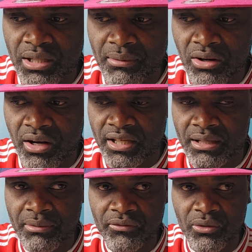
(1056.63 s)
game ago or
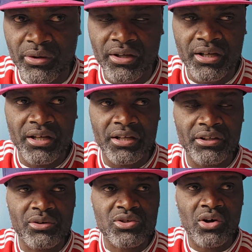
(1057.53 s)
game before,
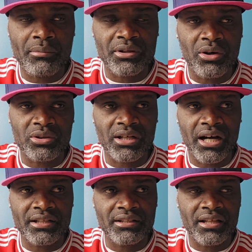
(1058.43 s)
they was coming out
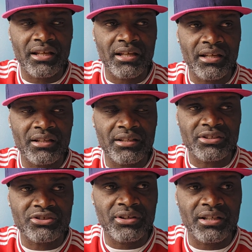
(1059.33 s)
and
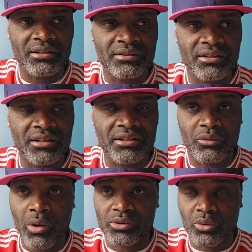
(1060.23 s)
the training,
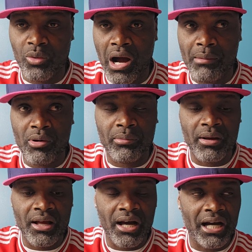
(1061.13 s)
to warm
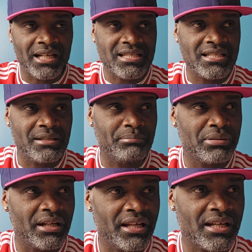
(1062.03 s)
up. And I see
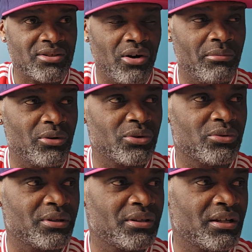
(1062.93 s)
players coming
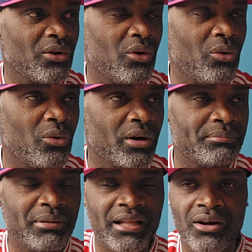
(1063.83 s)
out with the
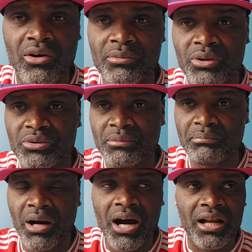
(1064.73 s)
cone, player coming out
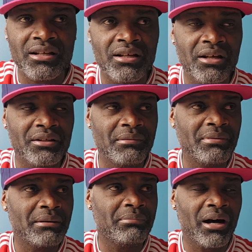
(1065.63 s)
with ball, the
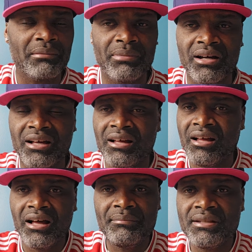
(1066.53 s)
big ball. But
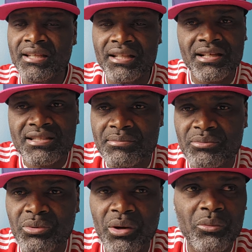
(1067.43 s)
I mean,
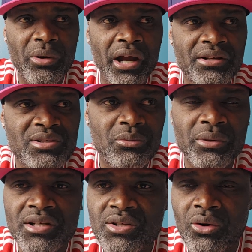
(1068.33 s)
where is
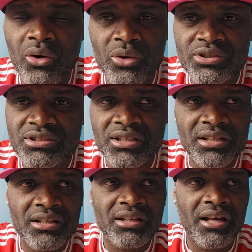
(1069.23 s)
the coach,
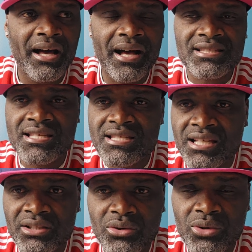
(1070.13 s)
the
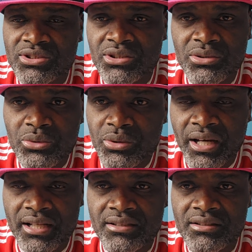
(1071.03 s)
assistant coach to do
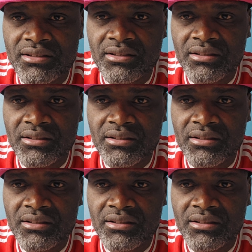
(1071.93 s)
that?